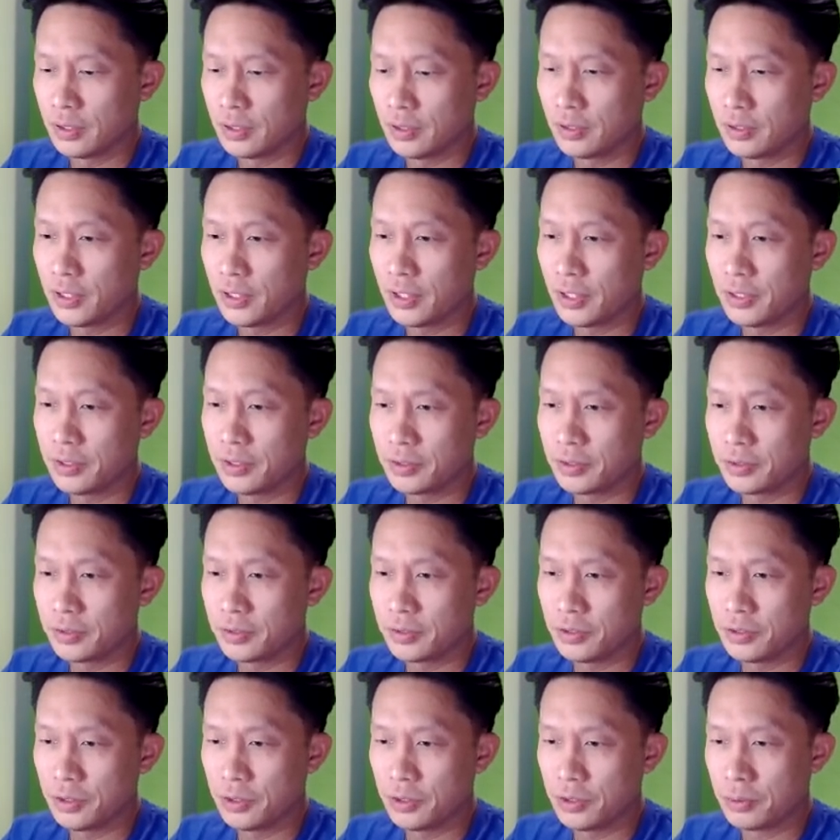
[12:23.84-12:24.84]
Okay,
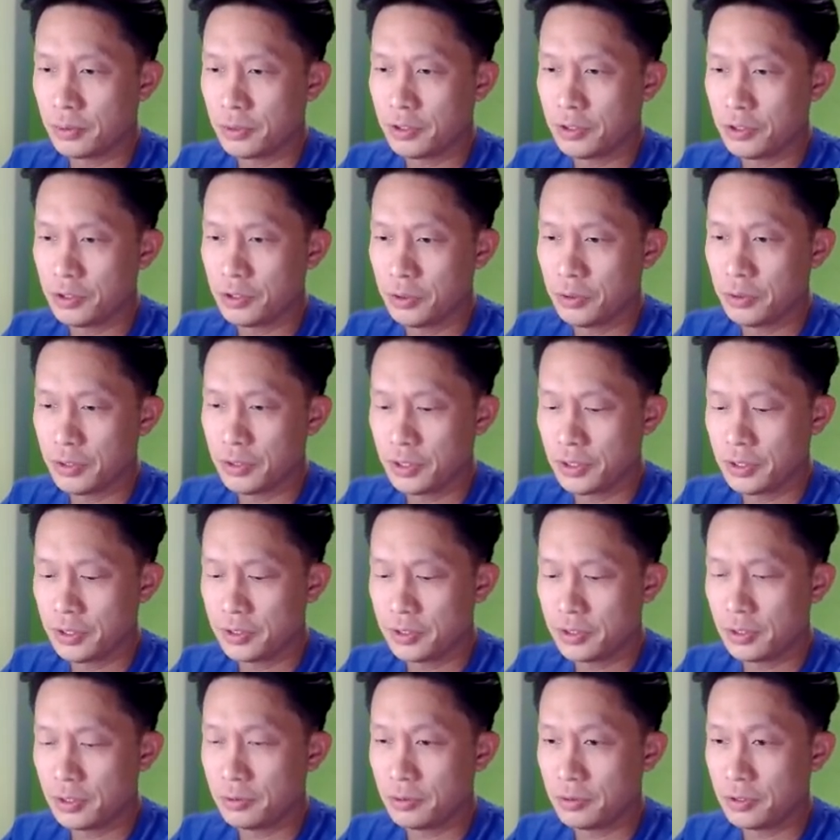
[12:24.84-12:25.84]
so what I'm going to do
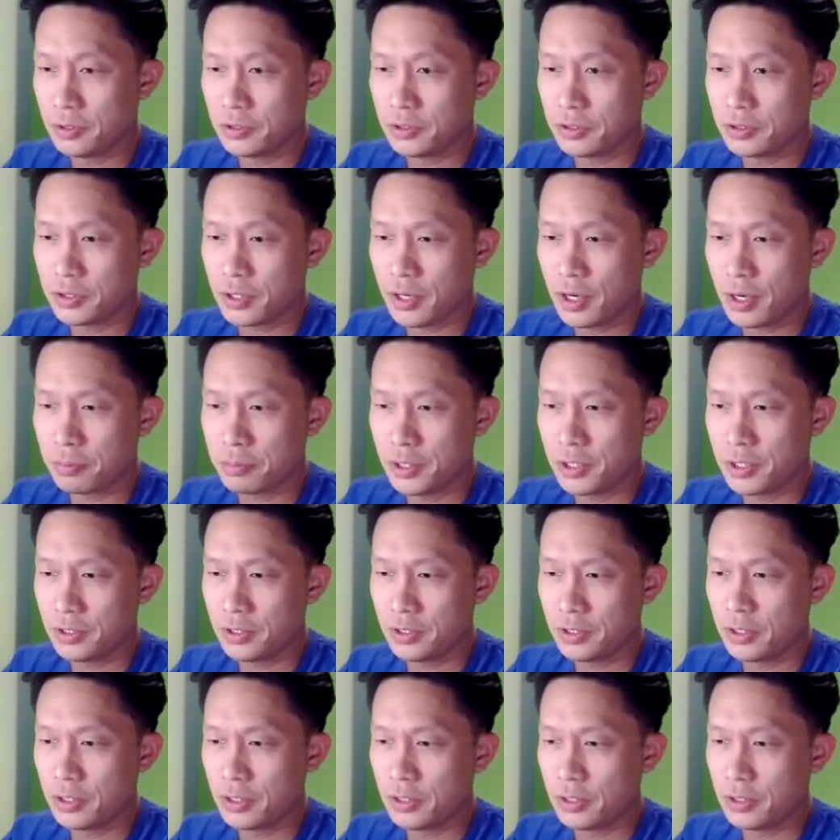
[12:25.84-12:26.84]
is I'm going to just copy
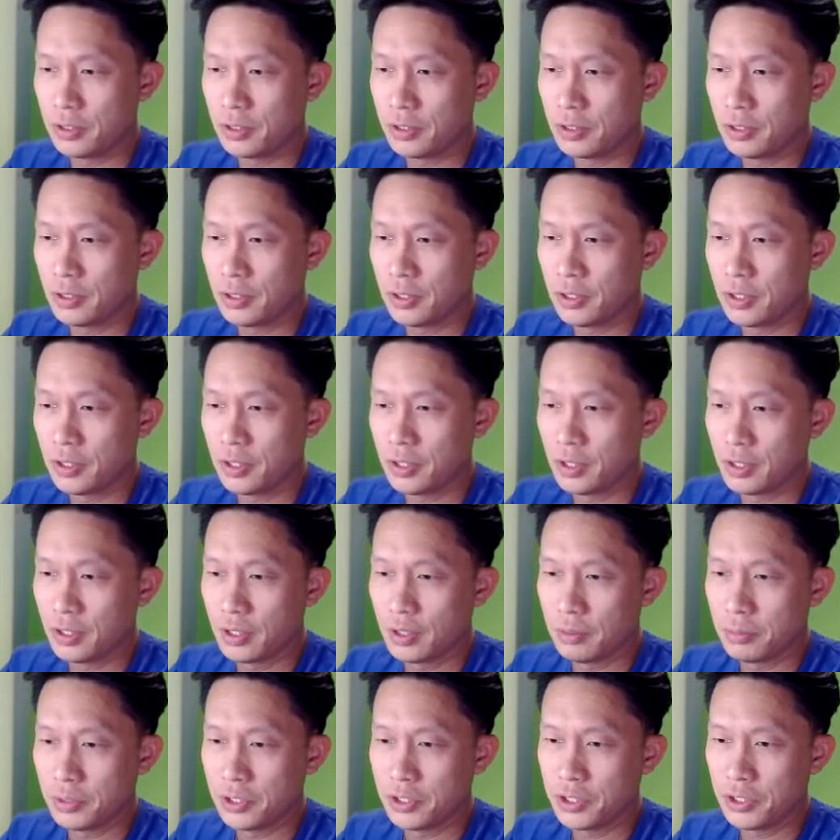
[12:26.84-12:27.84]
the
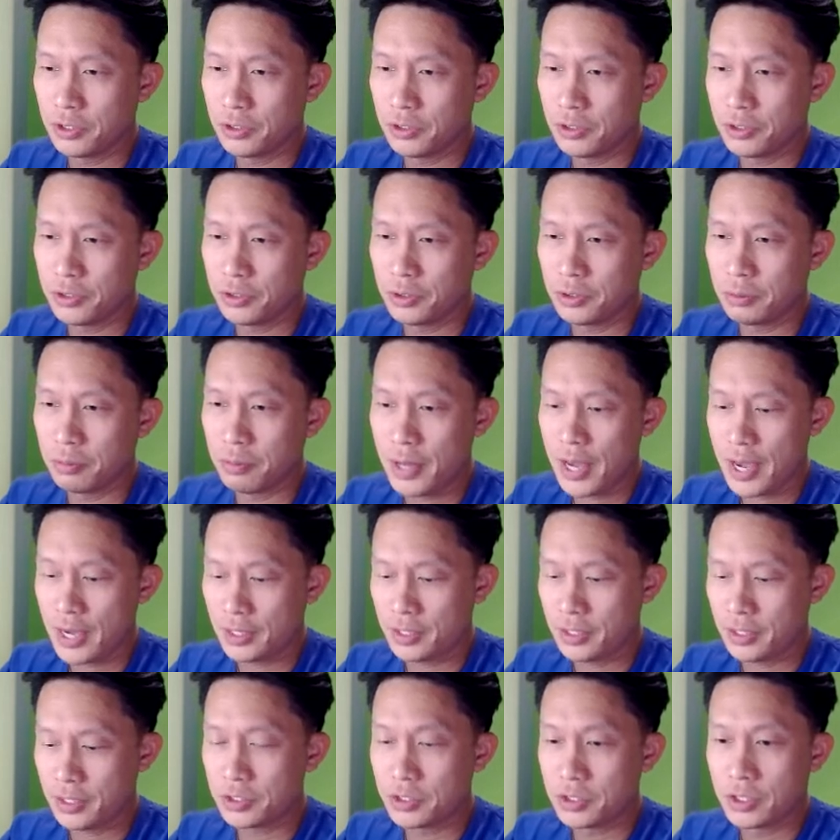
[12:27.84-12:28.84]
material
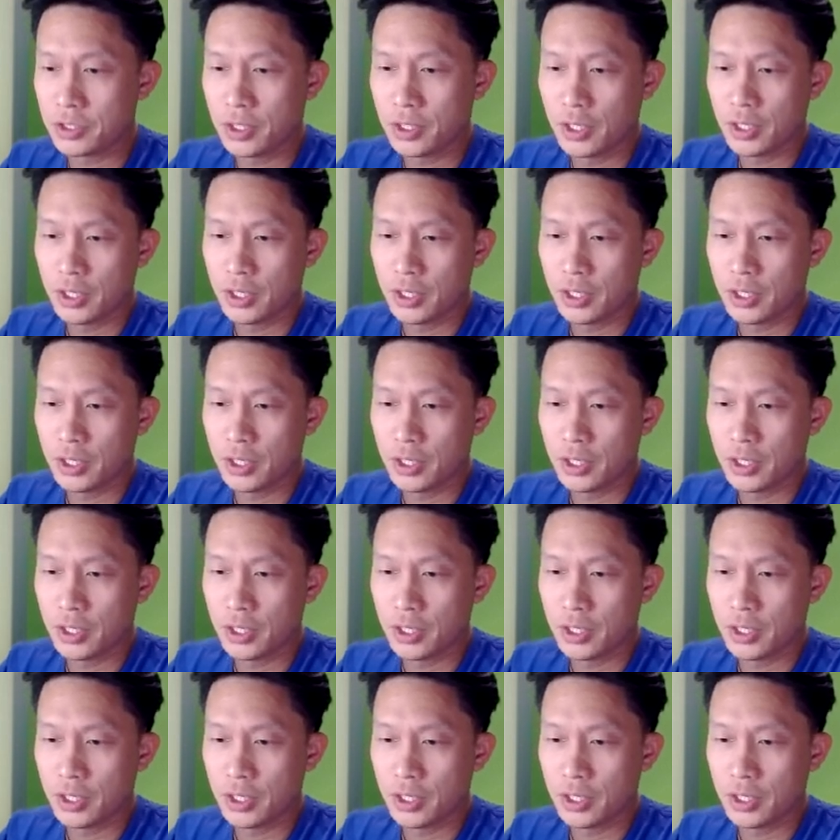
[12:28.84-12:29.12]
package.